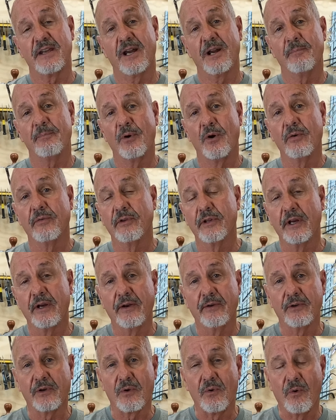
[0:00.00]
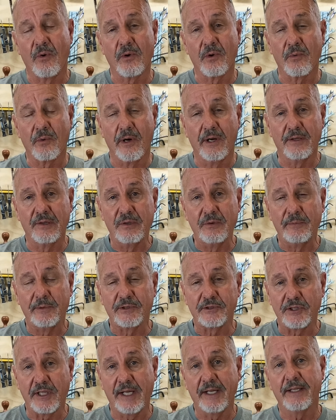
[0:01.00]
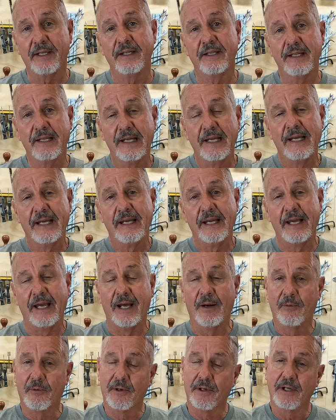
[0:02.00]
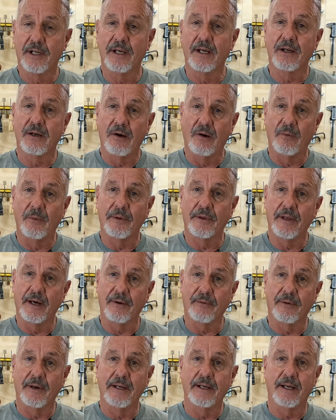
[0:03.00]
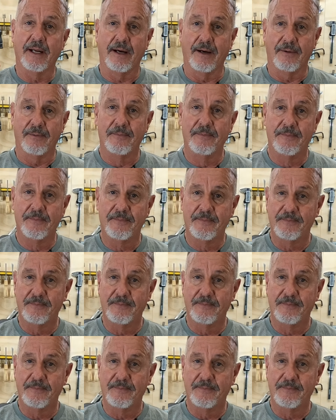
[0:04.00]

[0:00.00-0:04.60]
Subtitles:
set up over there in the corner where I do my sanding, and we're going to get going with that right now.